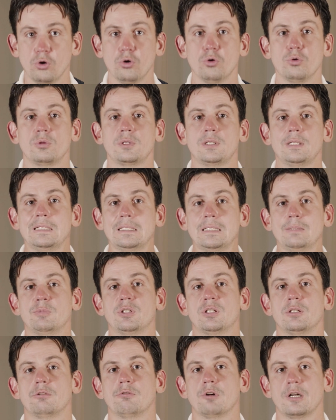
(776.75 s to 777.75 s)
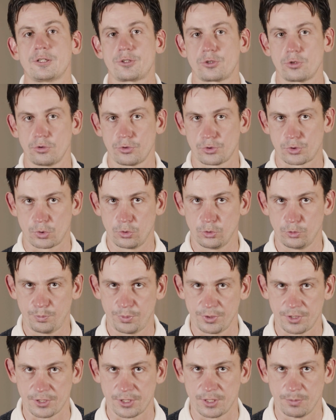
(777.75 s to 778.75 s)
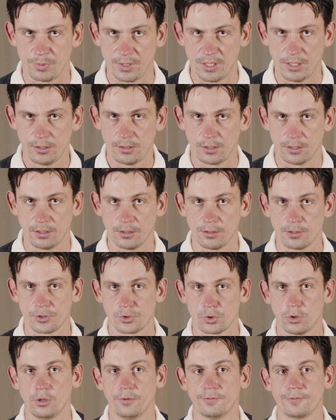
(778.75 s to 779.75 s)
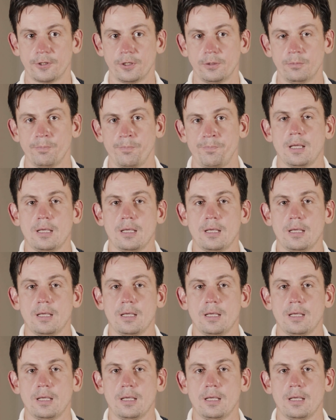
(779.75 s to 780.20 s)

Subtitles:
only limited restaurants could participate in this offer.